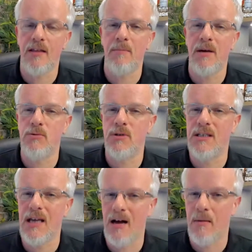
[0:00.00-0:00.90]
That page was
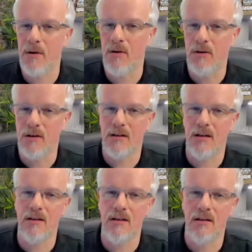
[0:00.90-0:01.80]
set up in order
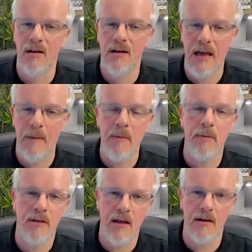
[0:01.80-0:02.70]
to get
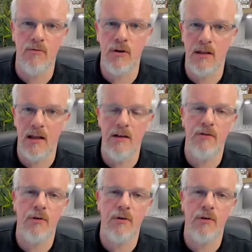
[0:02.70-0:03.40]
people together in real life.